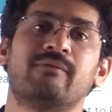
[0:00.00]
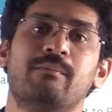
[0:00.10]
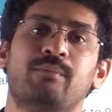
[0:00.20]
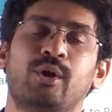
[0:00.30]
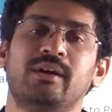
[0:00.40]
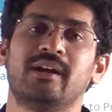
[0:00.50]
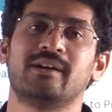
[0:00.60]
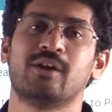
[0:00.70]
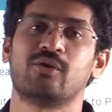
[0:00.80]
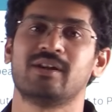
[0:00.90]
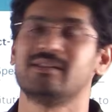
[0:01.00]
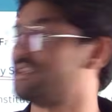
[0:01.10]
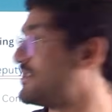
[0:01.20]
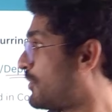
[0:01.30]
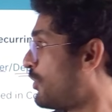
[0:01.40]
from polity and governance
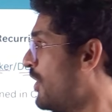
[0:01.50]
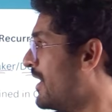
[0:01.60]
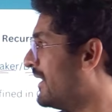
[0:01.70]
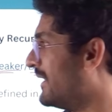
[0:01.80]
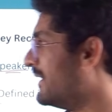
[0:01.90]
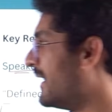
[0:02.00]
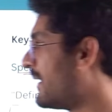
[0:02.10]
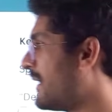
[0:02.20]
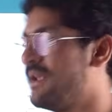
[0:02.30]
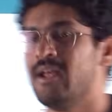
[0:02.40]
is through here.